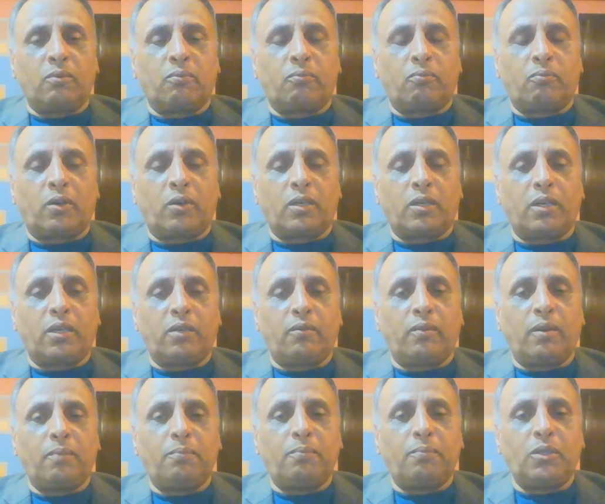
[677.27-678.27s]
water
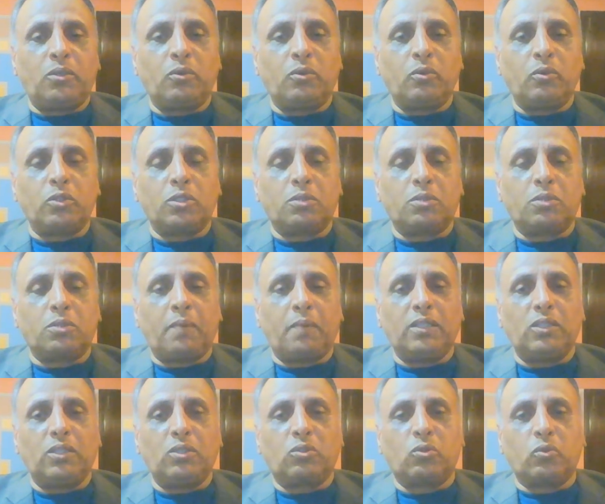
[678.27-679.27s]
will be used by
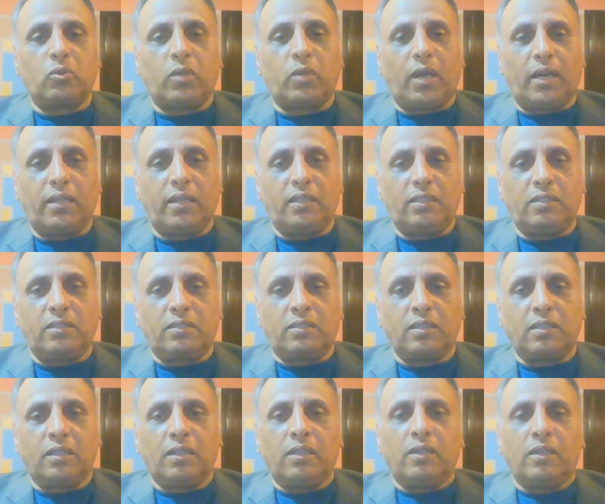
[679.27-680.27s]
the Sudanese.
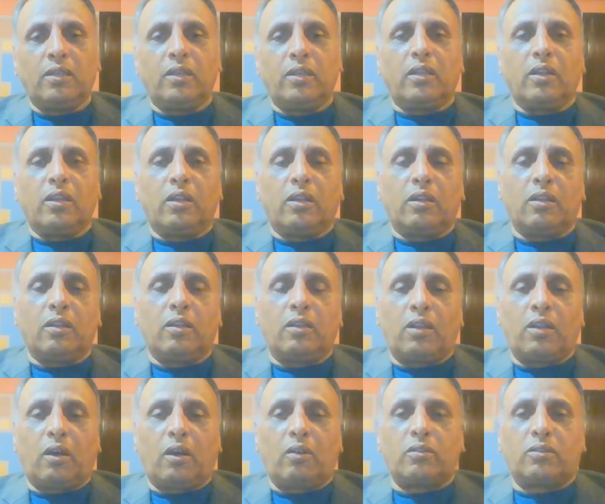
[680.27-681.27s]

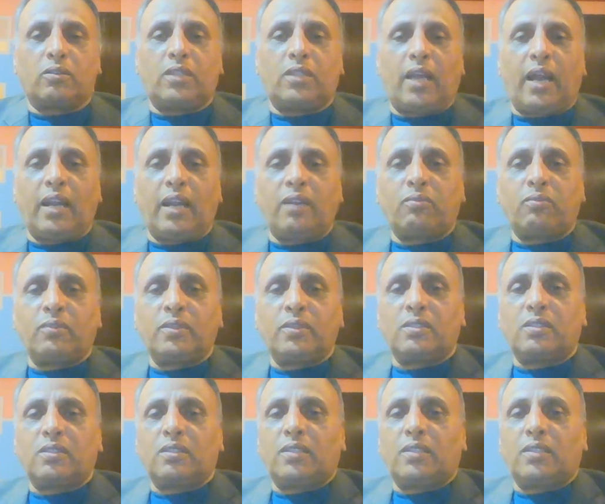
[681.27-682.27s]
Now that
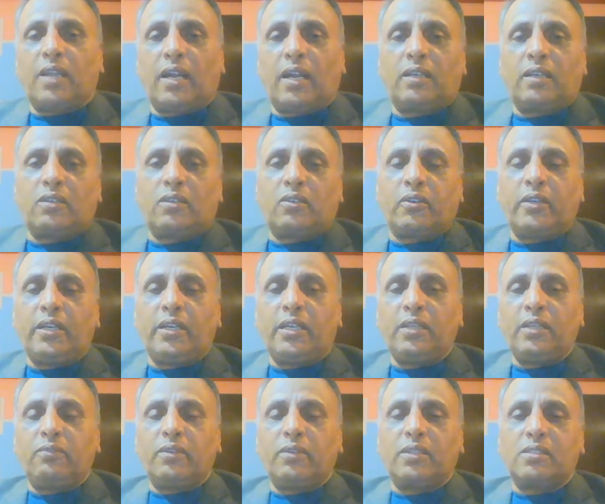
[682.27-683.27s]

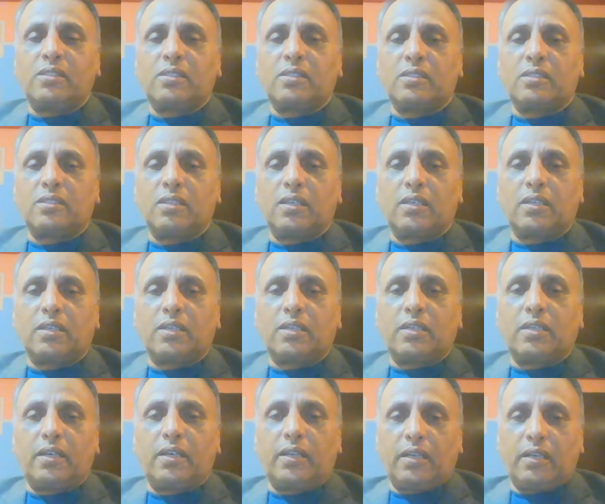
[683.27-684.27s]
treaty was
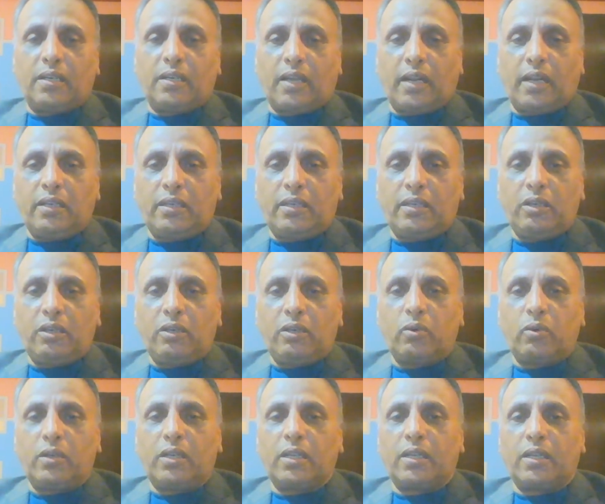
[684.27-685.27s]
occurred in
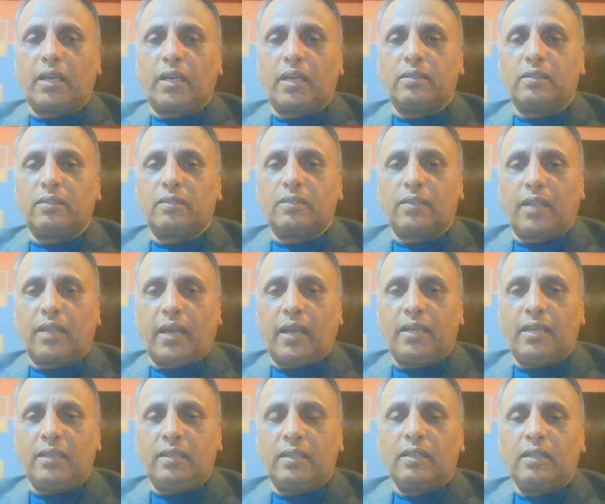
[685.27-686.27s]

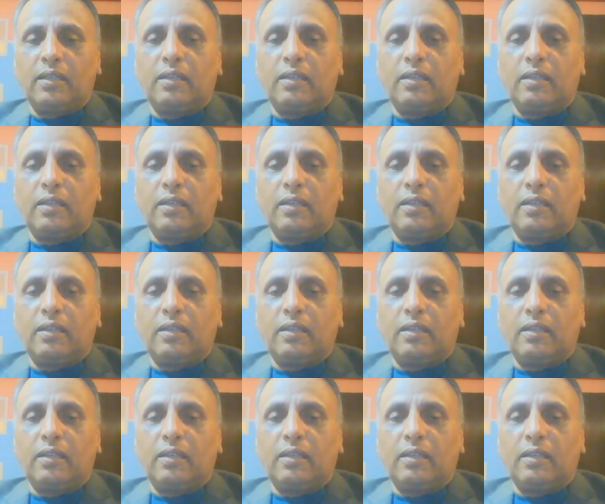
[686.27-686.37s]
1929,